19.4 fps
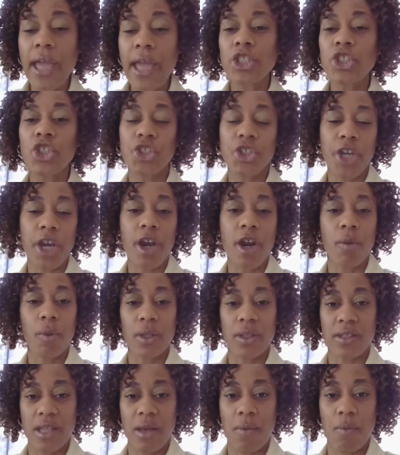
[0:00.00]
and share it
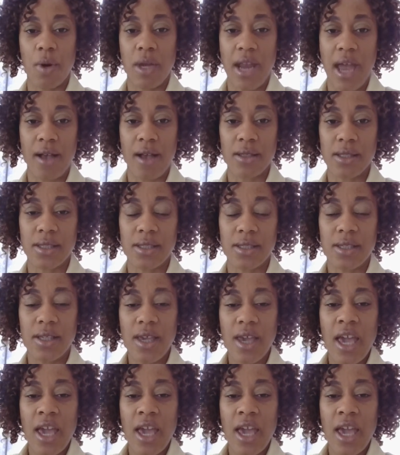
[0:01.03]
with someone else.